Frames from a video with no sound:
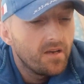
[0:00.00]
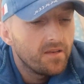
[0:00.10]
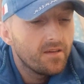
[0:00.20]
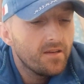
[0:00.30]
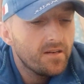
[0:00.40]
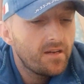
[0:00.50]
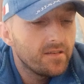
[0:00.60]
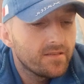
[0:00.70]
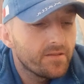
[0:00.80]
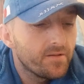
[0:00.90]
Yera
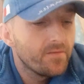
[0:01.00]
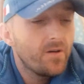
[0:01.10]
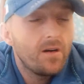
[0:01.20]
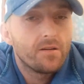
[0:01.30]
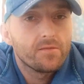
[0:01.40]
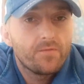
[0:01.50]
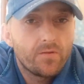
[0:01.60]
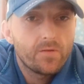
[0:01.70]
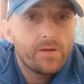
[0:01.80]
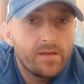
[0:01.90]
is the reward
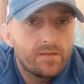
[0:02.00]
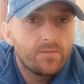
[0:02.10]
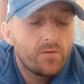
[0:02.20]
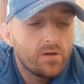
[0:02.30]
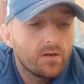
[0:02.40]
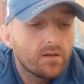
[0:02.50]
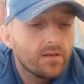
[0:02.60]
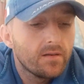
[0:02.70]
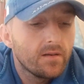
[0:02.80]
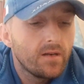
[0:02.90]
for right work.
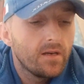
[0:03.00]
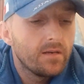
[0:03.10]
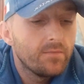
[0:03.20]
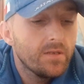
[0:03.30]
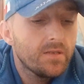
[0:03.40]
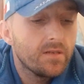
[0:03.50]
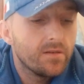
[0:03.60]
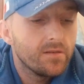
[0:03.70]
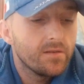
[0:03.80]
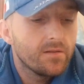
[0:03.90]

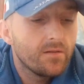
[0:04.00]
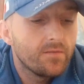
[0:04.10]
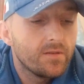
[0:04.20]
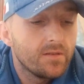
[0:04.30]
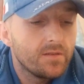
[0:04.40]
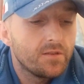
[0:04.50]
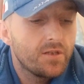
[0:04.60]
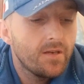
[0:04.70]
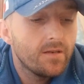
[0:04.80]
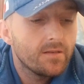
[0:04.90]
Mystery of the
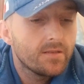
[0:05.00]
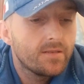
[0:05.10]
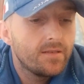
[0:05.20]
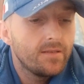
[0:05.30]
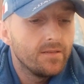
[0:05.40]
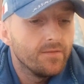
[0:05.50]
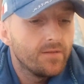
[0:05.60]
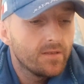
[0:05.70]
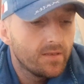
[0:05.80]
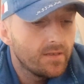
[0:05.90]
J, Steve,
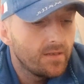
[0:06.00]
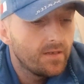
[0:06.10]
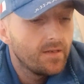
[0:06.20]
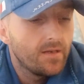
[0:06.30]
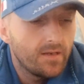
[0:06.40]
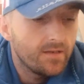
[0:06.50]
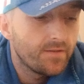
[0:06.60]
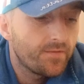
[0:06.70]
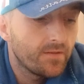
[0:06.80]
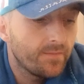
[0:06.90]

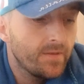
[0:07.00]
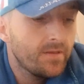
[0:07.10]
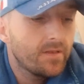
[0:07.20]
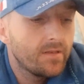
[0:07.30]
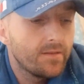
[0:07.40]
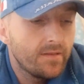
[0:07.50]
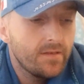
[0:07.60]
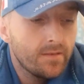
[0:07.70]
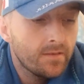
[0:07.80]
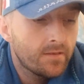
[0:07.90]
is fundamentally
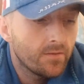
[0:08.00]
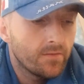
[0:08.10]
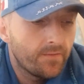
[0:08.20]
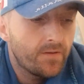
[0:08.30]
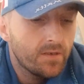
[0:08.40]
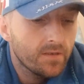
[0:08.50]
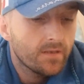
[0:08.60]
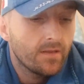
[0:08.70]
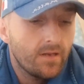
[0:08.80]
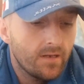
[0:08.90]
linked to the first
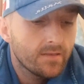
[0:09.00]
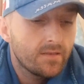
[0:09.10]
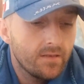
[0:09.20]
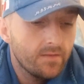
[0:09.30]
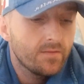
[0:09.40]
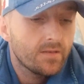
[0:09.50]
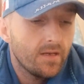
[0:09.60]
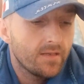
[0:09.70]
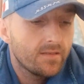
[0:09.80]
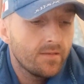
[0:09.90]
and last Steves
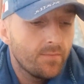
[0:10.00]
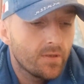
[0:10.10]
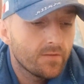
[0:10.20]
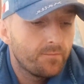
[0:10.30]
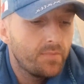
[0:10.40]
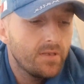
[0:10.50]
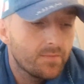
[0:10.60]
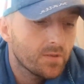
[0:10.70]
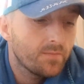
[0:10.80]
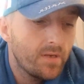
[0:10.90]
as symbols of peace,
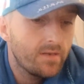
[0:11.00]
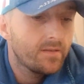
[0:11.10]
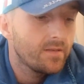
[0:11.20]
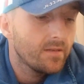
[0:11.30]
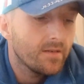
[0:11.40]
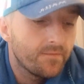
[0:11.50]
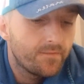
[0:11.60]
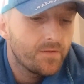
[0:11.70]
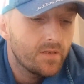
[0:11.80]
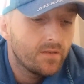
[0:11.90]
prosperity, and
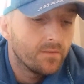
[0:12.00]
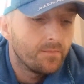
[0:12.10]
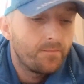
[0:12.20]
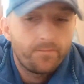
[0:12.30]
freedom.